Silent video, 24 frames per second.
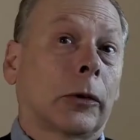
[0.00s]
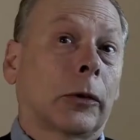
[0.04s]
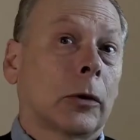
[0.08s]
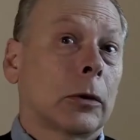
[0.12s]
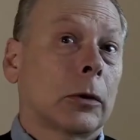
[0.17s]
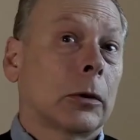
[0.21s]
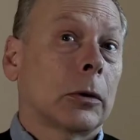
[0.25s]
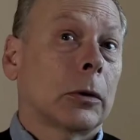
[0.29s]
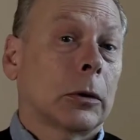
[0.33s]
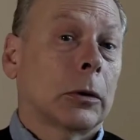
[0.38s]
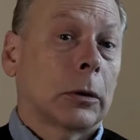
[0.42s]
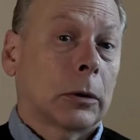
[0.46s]

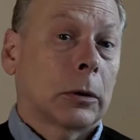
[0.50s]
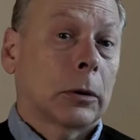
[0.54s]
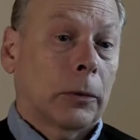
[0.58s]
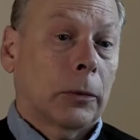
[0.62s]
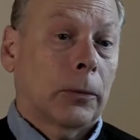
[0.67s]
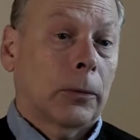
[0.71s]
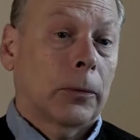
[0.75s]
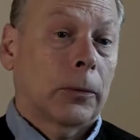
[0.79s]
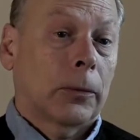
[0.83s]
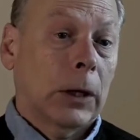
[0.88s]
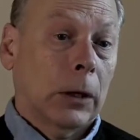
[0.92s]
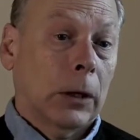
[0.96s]
Certain
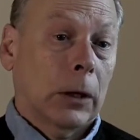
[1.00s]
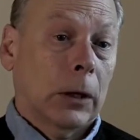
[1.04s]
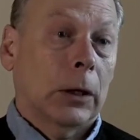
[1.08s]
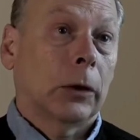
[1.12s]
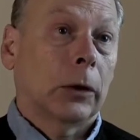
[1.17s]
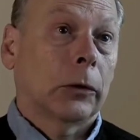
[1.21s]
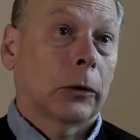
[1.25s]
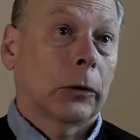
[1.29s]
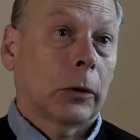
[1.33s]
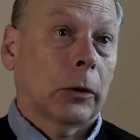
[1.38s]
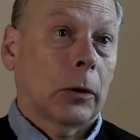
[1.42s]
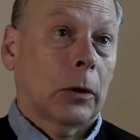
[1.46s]

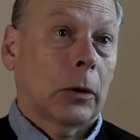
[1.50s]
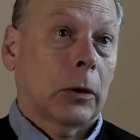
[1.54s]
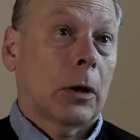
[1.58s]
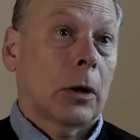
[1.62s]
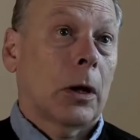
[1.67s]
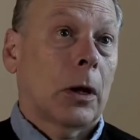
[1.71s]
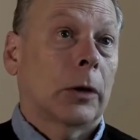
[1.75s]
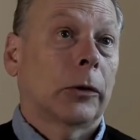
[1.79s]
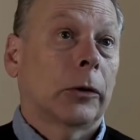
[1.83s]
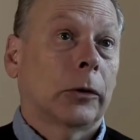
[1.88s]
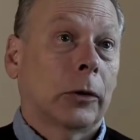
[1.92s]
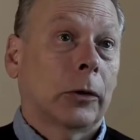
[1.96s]
feelings are
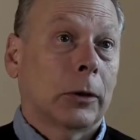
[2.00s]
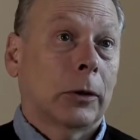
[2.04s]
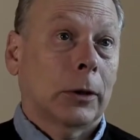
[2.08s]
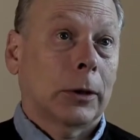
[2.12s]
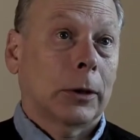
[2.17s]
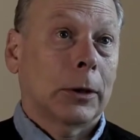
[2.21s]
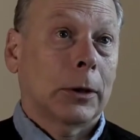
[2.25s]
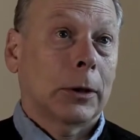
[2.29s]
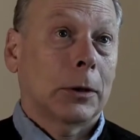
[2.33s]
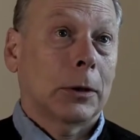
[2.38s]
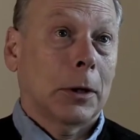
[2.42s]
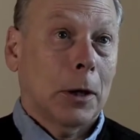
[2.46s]

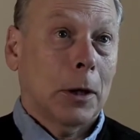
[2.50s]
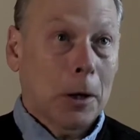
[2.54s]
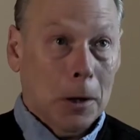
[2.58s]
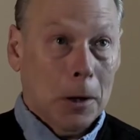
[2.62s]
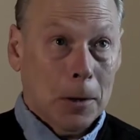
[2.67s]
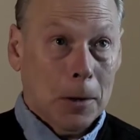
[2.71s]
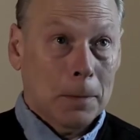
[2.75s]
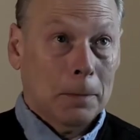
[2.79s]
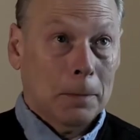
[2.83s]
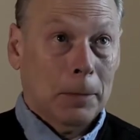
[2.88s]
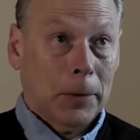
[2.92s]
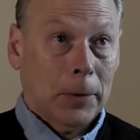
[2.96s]
constantly
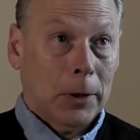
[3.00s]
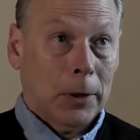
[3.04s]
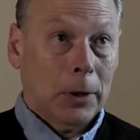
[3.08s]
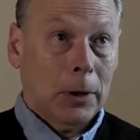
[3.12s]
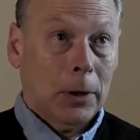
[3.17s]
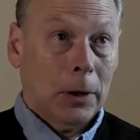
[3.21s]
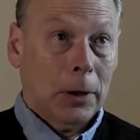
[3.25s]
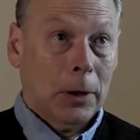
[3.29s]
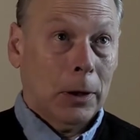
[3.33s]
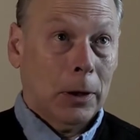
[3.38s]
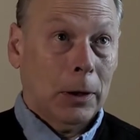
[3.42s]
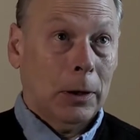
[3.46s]
there.
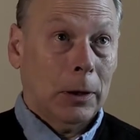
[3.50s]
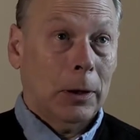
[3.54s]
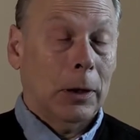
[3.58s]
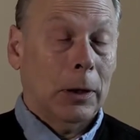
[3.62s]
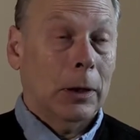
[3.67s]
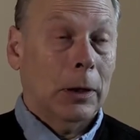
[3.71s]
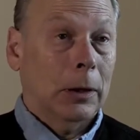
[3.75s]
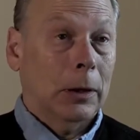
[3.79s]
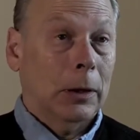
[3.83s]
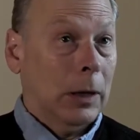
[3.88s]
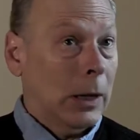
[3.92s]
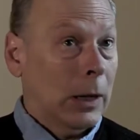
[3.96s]

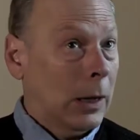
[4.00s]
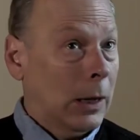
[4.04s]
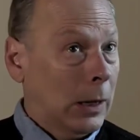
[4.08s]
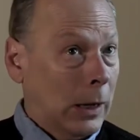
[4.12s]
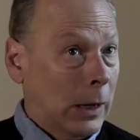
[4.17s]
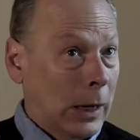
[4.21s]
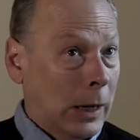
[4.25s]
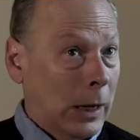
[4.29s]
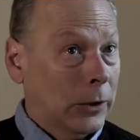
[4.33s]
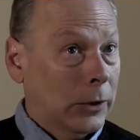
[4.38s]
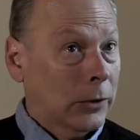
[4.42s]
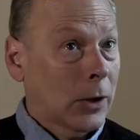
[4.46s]

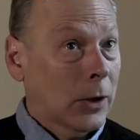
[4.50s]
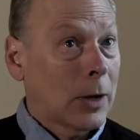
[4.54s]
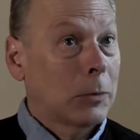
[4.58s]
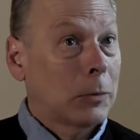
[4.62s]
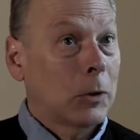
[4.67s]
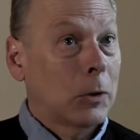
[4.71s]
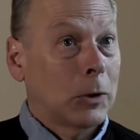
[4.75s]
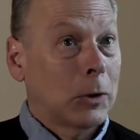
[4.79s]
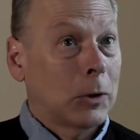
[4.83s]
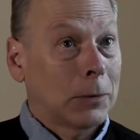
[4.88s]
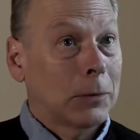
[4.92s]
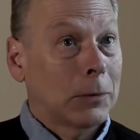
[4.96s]

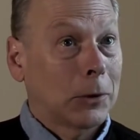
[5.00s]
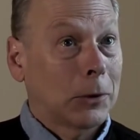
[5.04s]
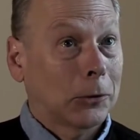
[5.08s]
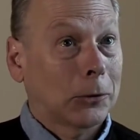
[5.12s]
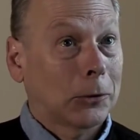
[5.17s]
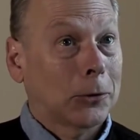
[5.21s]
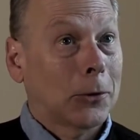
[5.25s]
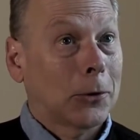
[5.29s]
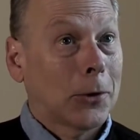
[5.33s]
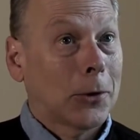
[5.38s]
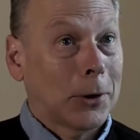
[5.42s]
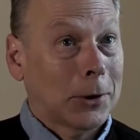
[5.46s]
Anytime you give
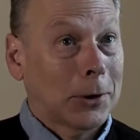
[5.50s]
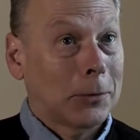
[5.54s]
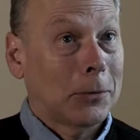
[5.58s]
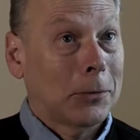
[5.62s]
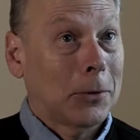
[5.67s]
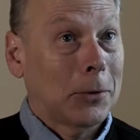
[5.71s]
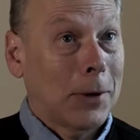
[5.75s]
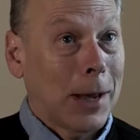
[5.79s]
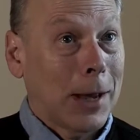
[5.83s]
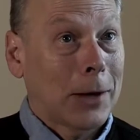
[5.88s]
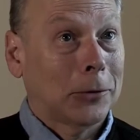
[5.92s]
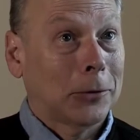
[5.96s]
this talk,
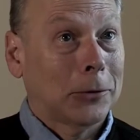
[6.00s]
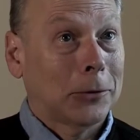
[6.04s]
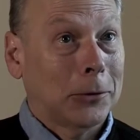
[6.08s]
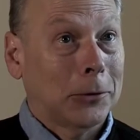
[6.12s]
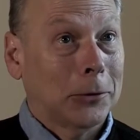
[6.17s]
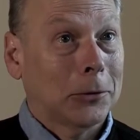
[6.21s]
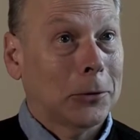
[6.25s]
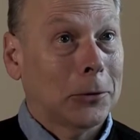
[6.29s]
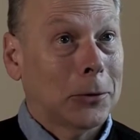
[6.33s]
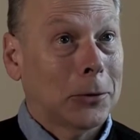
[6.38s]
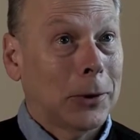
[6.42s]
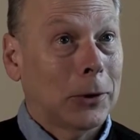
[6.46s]
if you ask
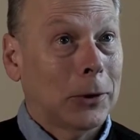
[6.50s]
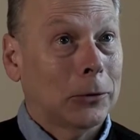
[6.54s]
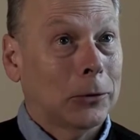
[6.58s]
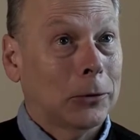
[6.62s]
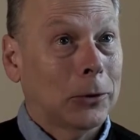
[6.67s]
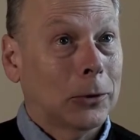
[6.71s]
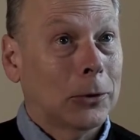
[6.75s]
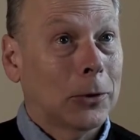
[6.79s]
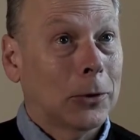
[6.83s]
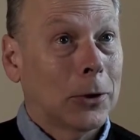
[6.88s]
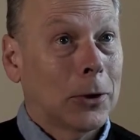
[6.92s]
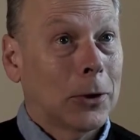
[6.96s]
this
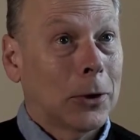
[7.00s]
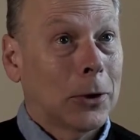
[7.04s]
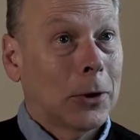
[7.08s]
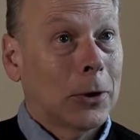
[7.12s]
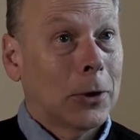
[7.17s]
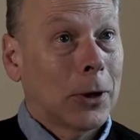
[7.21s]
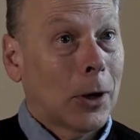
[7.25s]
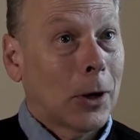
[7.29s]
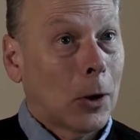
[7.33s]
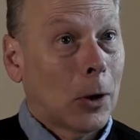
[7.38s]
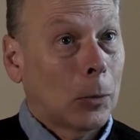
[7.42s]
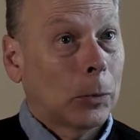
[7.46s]
question,
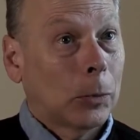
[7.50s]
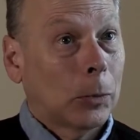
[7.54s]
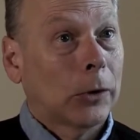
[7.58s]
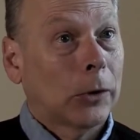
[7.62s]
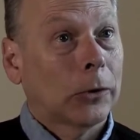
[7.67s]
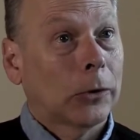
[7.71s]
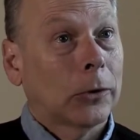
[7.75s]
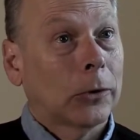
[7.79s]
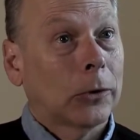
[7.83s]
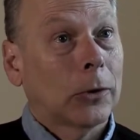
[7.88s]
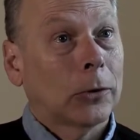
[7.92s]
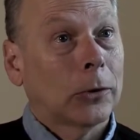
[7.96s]

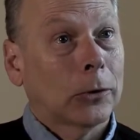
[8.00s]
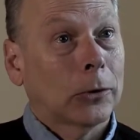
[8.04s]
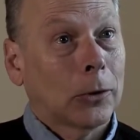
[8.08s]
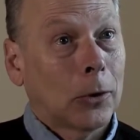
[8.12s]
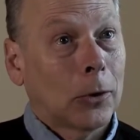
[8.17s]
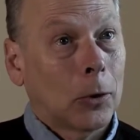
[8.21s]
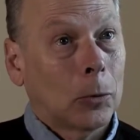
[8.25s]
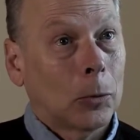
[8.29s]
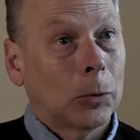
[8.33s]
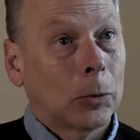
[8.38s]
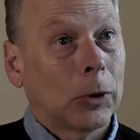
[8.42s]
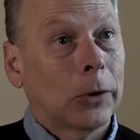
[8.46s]

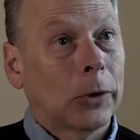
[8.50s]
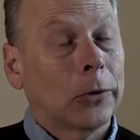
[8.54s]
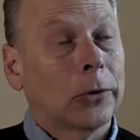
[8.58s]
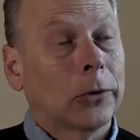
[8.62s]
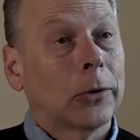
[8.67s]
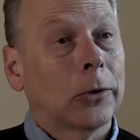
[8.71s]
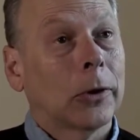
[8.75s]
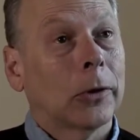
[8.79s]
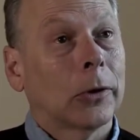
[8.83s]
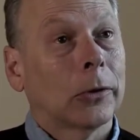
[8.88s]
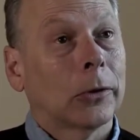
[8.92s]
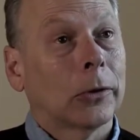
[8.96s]
helplessness,
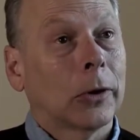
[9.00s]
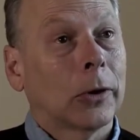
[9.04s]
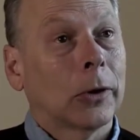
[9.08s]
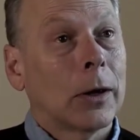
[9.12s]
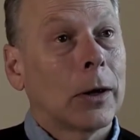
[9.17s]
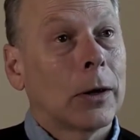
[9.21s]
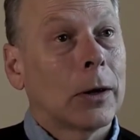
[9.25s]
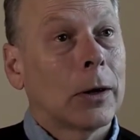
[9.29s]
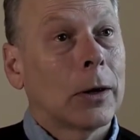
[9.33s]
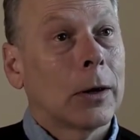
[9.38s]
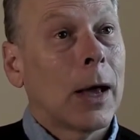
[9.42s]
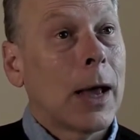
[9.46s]
hopelessness,
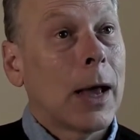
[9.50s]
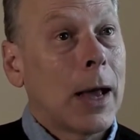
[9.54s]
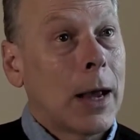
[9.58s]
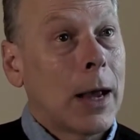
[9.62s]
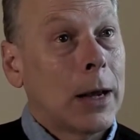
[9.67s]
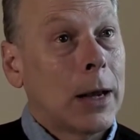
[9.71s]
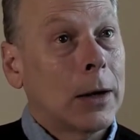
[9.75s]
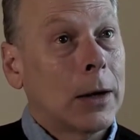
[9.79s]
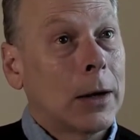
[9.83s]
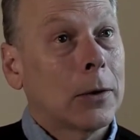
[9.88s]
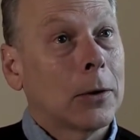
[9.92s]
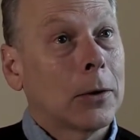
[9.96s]

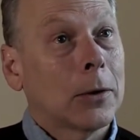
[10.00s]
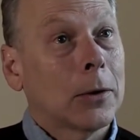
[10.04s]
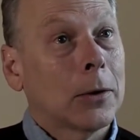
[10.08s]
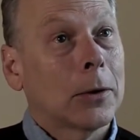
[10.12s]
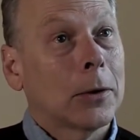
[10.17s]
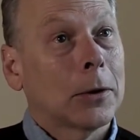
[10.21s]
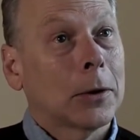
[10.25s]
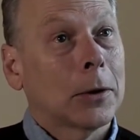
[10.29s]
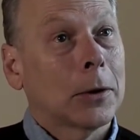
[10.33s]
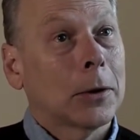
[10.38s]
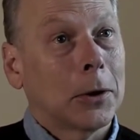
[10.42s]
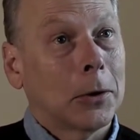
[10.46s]

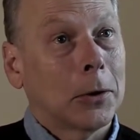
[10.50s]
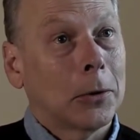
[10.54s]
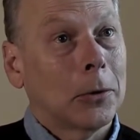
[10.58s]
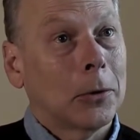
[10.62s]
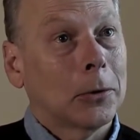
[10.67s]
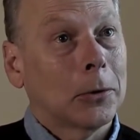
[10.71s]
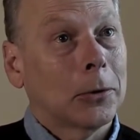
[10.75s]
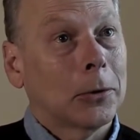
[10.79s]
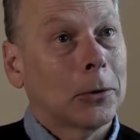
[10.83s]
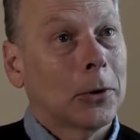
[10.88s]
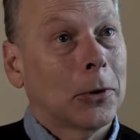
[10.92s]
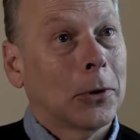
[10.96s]
anger,
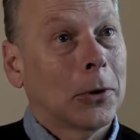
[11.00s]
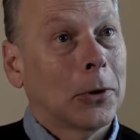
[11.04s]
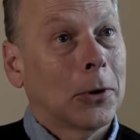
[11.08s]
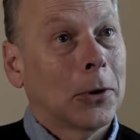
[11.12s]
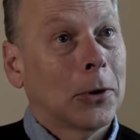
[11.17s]
guilt,